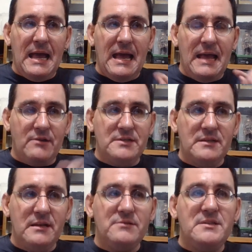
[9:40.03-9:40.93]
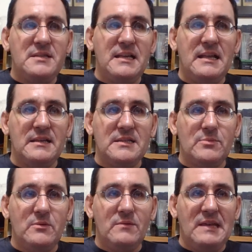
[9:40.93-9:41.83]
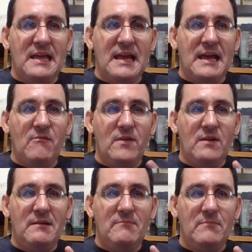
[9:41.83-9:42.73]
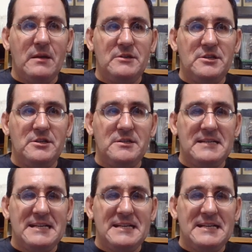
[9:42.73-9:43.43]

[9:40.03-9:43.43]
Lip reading: And there's another scene in this movie that I very much